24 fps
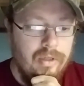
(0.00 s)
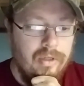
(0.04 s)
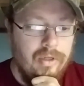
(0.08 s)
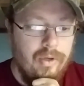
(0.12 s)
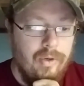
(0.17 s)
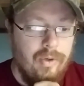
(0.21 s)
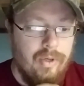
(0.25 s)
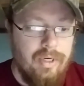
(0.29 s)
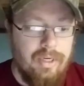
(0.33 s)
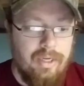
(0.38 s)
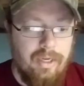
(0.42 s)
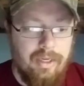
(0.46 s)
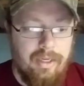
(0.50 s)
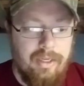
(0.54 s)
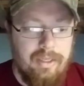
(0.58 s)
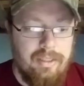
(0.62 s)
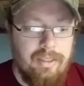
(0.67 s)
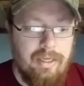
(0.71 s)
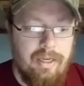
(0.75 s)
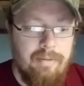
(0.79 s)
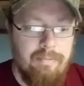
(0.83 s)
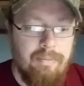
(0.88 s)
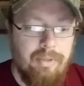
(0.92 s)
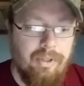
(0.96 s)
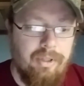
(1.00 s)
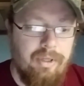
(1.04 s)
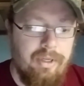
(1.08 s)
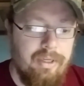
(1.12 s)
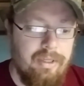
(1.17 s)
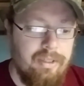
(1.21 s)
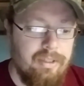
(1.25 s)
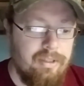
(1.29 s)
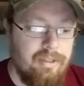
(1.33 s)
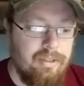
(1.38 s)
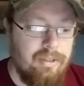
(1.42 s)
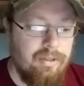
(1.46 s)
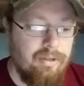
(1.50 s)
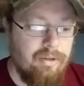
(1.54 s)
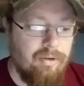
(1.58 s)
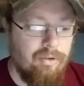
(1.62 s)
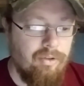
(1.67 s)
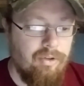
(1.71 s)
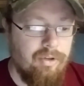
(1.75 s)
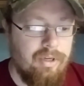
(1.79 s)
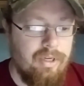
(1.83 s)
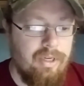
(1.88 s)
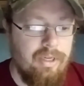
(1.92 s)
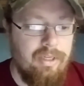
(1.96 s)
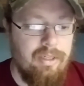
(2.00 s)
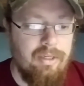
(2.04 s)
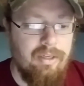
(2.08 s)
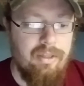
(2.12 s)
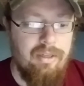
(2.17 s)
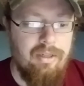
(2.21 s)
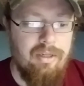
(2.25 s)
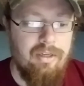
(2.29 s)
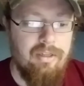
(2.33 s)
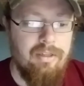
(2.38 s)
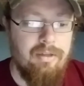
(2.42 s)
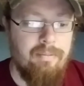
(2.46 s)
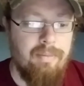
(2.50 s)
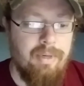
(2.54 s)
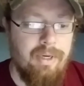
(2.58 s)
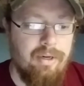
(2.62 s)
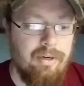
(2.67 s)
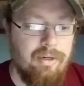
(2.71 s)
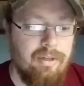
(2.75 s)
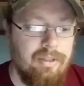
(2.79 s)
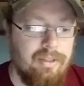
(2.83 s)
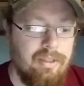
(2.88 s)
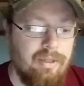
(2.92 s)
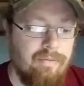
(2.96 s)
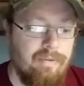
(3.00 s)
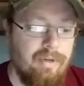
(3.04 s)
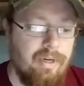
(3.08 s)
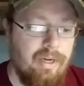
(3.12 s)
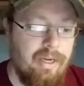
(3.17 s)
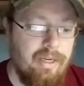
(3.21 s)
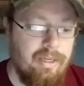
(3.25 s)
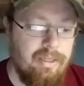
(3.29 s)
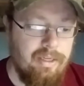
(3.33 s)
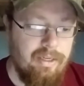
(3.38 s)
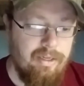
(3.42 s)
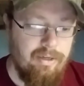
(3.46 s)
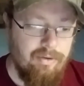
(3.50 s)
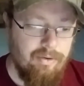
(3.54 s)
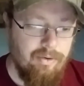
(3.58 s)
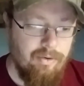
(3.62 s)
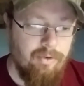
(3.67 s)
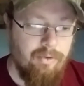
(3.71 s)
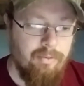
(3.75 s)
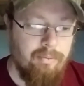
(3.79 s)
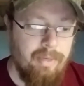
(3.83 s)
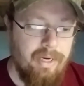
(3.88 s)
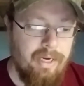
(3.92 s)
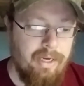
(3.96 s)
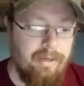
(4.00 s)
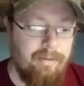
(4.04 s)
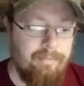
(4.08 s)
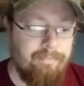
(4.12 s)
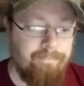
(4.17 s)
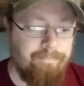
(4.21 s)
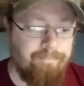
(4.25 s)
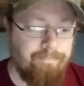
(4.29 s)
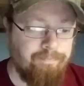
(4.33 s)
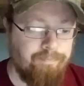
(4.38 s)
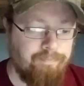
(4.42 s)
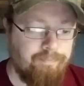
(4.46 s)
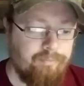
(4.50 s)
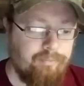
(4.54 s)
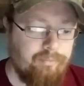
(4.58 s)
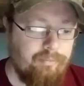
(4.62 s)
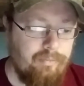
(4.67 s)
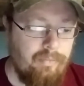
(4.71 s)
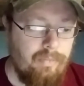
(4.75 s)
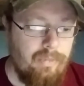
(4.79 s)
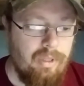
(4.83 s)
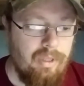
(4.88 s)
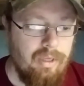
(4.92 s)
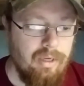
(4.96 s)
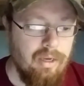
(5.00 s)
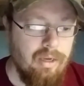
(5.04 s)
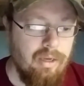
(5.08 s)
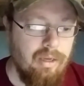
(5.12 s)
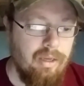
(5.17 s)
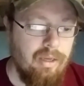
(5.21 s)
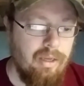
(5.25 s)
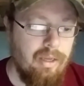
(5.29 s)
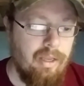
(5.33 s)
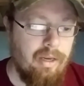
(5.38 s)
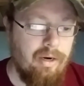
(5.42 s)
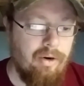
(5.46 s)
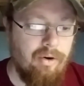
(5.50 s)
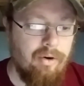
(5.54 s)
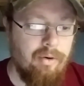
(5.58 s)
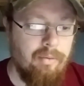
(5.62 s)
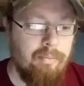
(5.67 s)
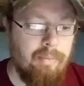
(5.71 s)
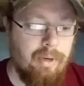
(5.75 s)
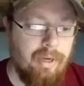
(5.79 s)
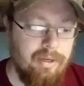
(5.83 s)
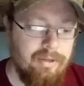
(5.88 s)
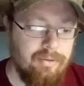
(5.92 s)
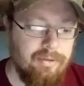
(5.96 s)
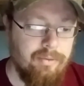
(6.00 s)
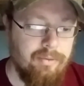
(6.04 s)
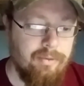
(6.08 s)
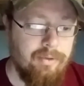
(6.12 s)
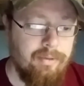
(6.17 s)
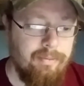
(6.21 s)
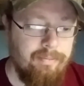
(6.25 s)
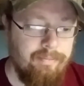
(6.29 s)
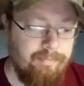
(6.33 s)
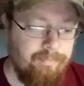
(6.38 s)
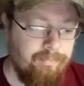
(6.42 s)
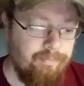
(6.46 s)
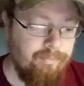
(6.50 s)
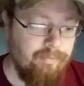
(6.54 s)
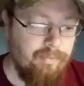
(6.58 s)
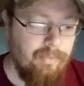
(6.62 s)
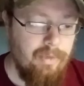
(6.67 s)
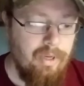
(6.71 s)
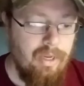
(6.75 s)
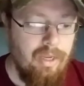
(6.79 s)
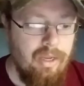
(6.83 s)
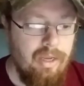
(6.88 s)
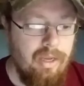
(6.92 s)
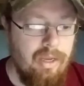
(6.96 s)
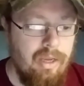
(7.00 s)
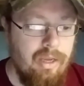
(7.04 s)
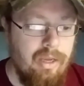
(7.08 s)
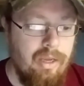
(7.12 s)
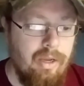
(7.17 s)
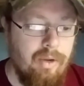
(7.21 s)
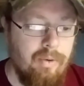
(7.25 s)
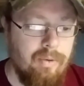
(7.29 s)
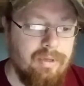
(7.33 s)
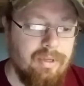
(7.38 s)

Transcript: So, Kentucky State Police are looking into the disappearance of an 18-year-old man and are puzzled. He